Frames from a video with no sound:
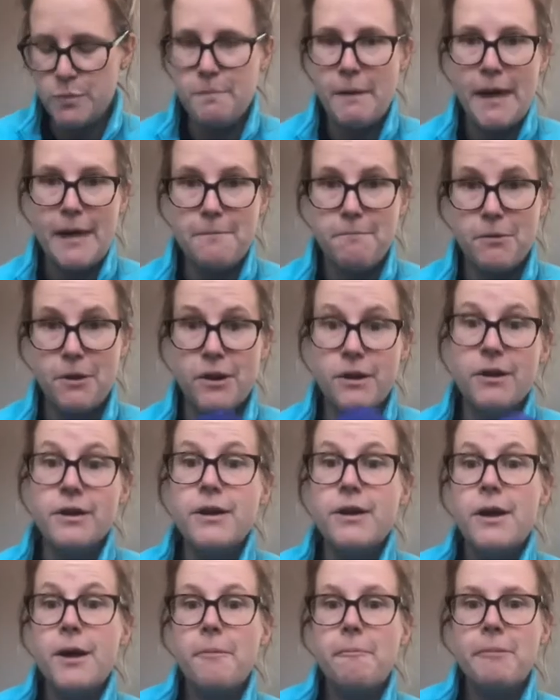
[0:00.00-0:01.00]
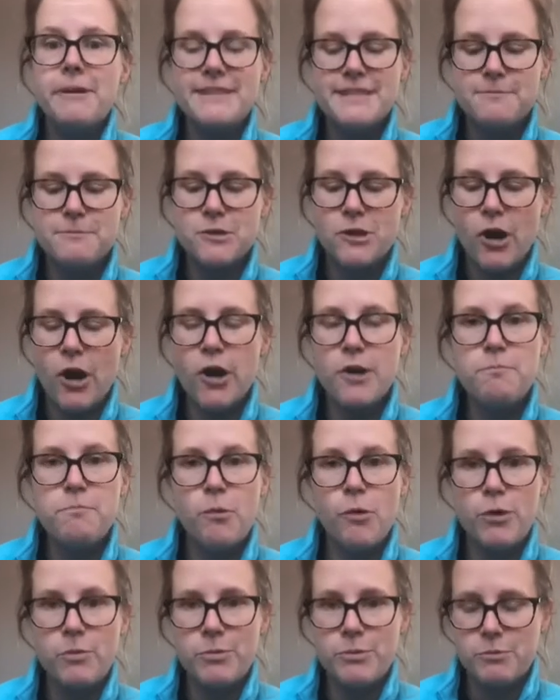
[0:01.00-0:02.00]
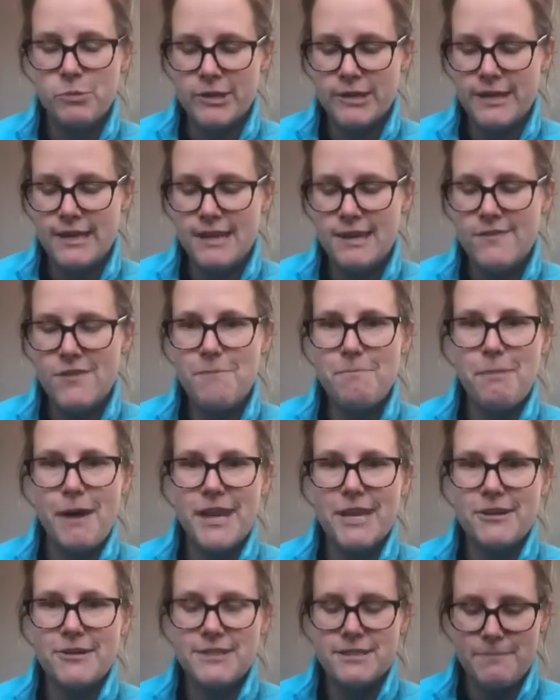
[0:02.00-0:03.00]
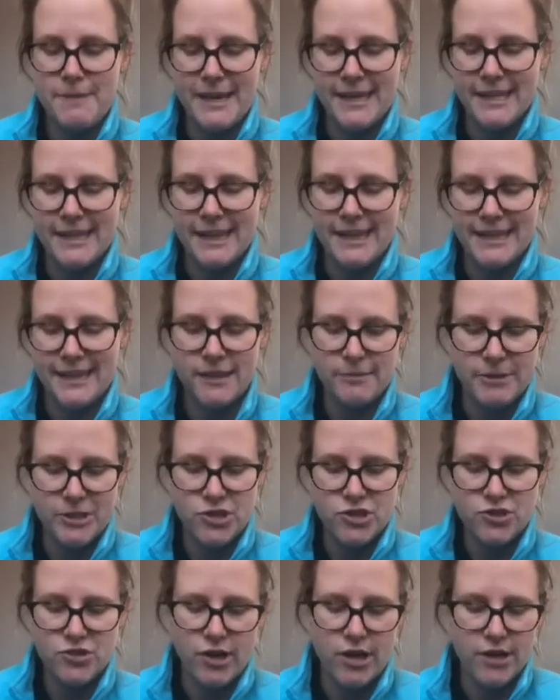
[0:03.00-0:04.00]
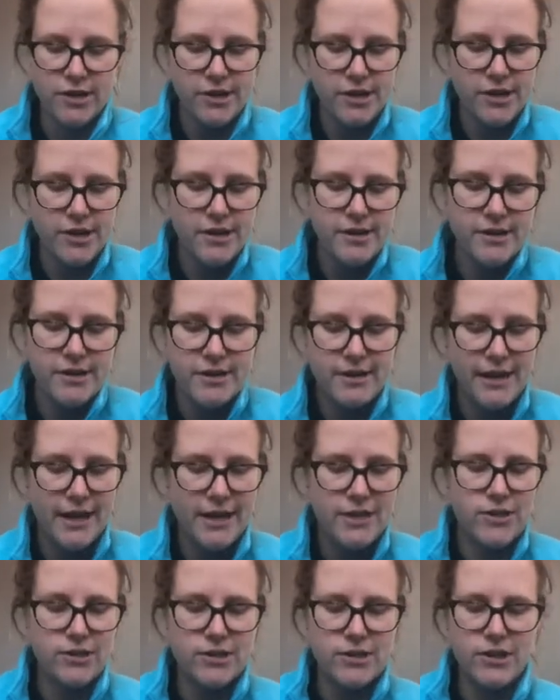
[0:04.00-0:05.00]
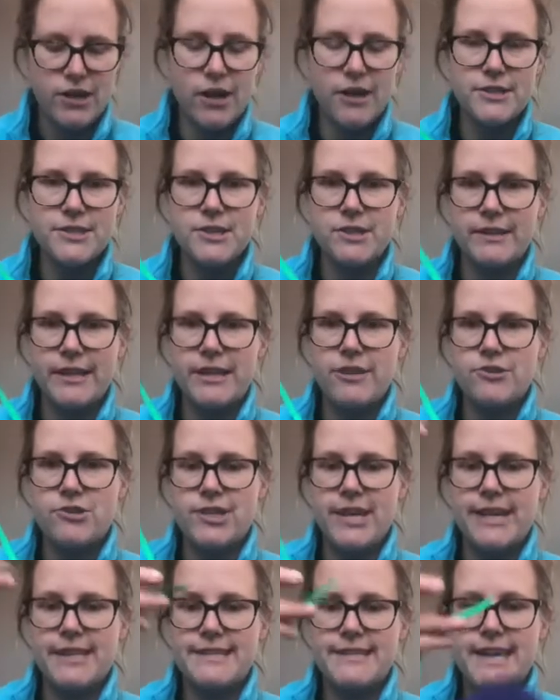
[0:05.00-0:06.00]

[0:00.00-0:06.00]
paper, but some cardboard would work even better to make it a little bit stronger, and you can also let your child